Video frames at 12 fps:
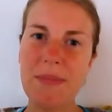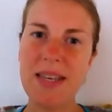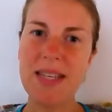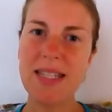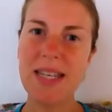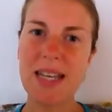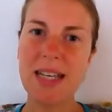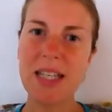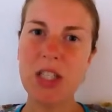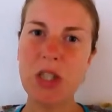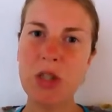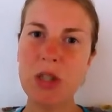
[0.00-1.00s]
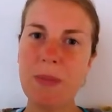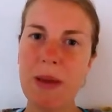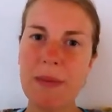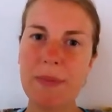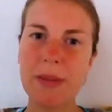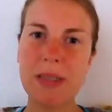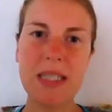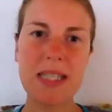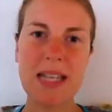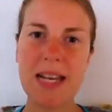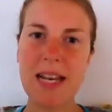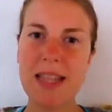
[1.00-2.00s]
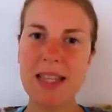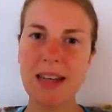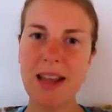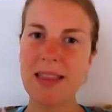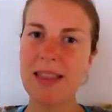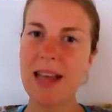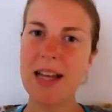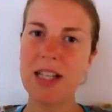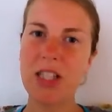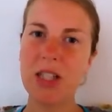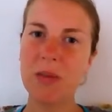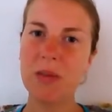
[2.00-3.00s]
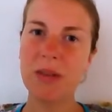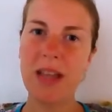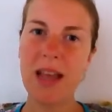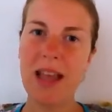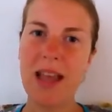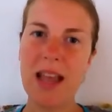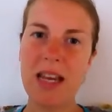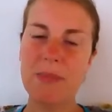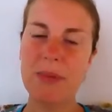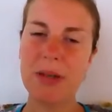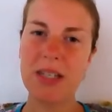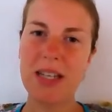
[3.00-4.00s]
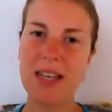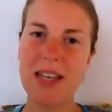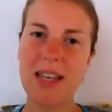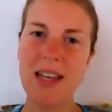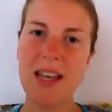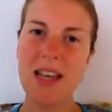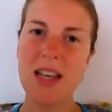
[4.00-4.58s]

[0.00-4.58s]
the media, newspapers, anything like that, don't let anybody